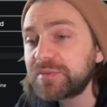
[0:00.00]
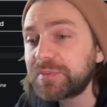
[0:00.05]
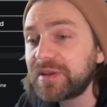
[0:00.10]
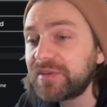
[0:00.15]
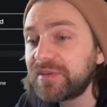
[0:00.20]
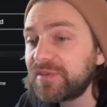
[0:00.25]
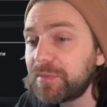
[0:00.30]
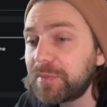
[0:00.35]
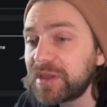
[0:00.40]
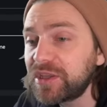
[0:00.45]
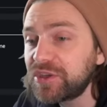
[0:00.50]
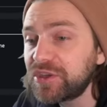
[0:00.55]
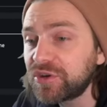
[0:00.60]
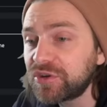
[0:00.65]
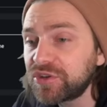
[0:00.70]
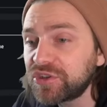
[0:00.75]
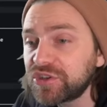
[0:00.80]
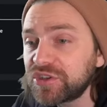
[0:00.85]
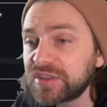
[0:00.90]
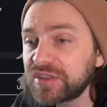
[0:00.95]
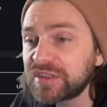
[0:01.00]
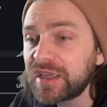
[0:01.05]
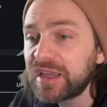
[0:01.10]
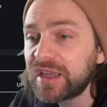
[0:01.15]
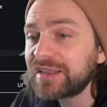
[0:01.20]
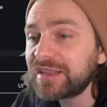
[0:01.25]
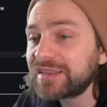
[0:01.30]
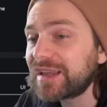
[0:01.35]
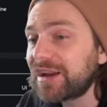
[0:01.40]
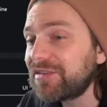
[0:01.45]
P v P dungeons,
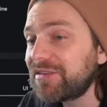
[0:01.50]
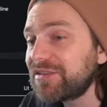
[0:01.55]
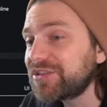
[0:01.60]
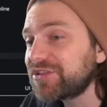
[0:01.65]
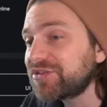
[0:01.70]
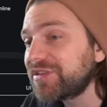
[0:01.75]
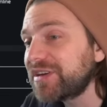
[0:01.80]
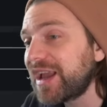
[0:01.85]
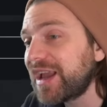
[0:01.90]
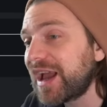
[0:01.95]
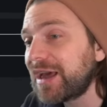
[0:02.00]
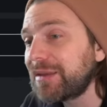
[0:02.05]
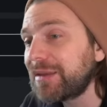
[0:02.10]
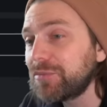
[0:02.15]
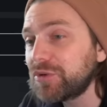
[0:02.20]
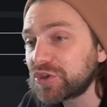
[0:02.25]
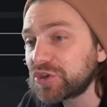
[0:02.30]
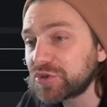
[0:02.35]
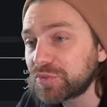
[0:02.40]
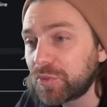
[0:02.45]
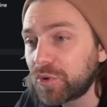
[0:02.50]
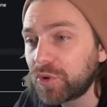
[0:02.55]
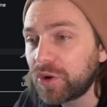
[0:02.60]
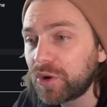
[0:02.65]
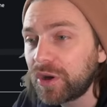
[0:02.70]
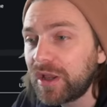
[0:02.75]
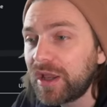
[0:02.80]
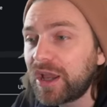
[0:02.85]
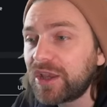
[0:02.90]
territory, and much more.